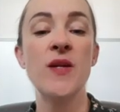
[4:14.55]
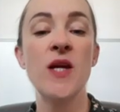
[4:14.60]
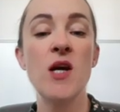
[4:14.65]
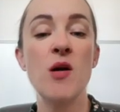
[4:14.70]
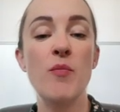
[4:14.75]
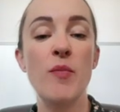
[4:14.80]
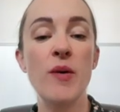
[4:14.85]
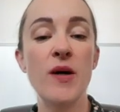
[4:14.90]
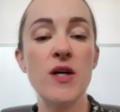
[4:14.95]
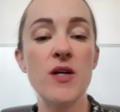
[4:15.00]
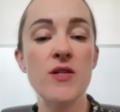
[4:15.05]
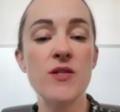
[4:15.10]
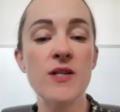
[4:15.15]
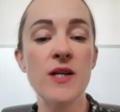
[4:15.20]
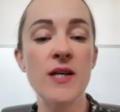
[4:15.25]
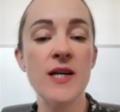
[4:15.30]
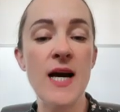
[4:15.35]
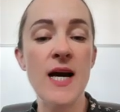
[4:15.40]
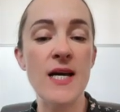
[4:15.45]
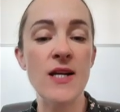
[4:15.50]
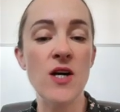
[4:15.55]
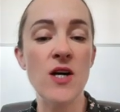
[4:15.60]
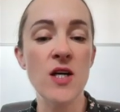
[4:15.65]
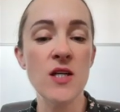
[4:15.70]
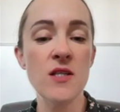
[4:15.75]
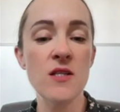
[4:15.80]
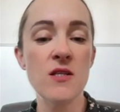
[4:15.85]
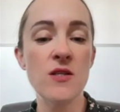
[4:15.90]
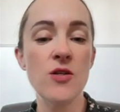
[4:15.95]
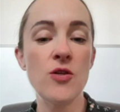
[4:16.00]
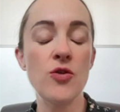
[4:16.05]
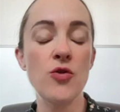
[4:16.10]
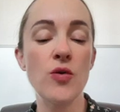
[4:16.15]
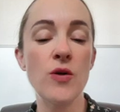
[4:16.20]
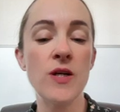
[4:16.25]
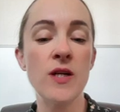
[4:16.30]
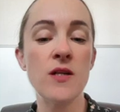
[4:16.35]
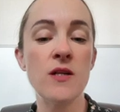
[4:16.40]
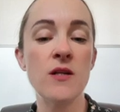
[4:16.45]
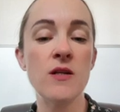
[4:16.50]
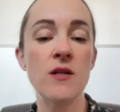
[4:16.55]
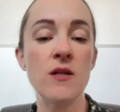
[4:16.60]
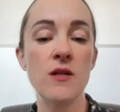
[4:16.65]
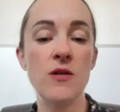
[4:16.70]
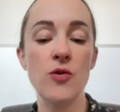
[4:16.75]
Because cannot, you can